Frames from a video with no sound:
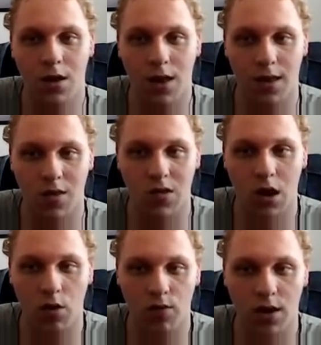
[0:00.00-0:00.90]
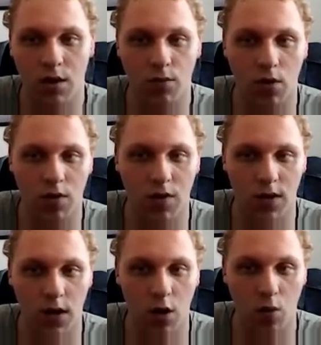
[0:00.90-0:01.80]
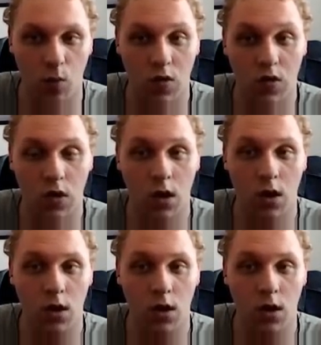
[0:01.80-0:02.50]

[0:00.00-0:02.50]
like inside of it that we're going to use.